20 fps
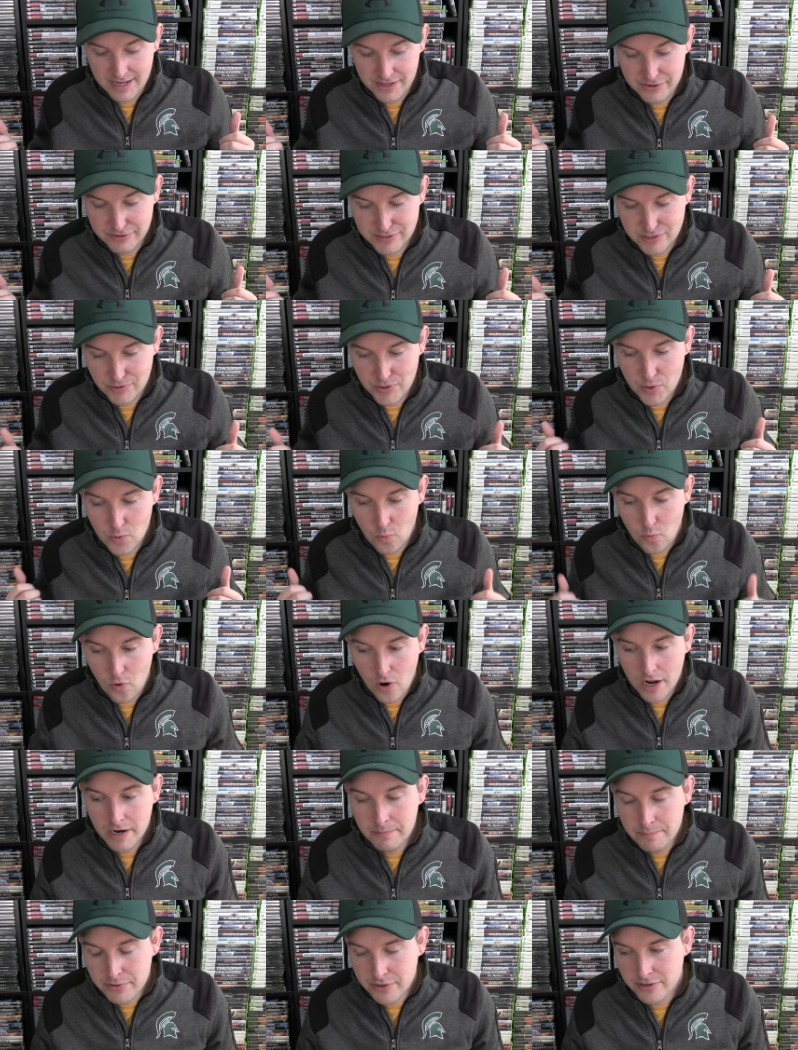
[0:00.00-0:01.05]
There's only
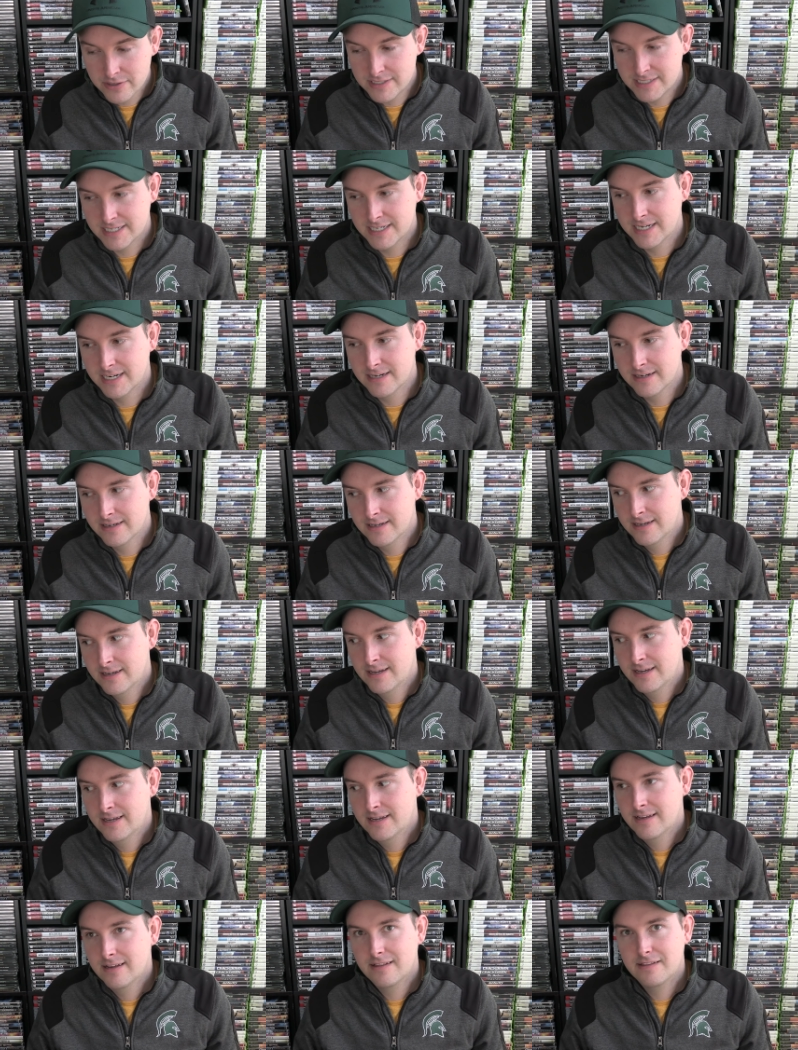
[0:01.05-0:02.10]
one person
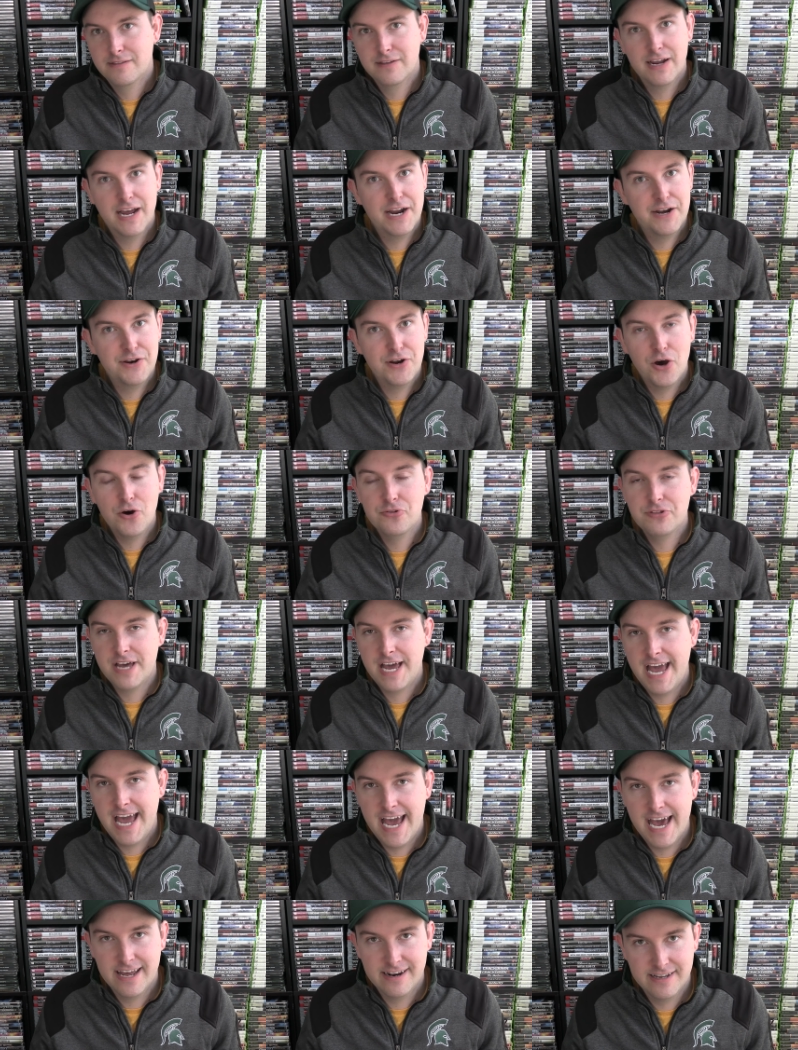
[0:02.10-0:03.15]
that I know that
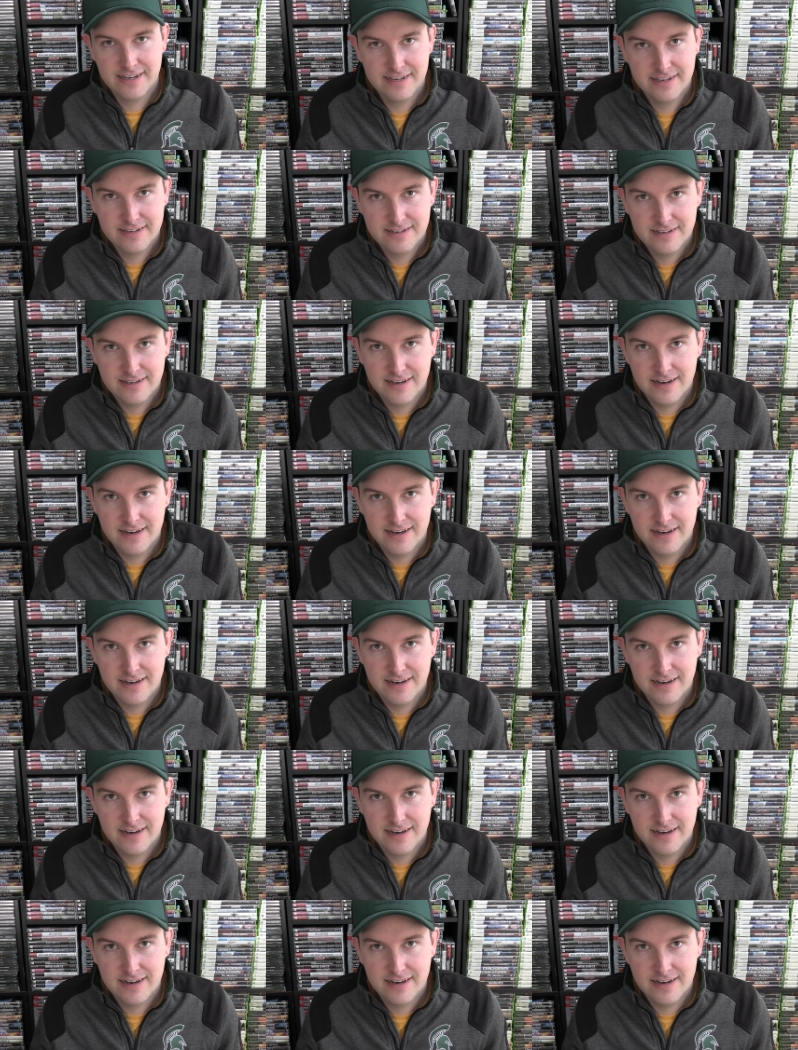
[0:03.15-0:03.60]
had it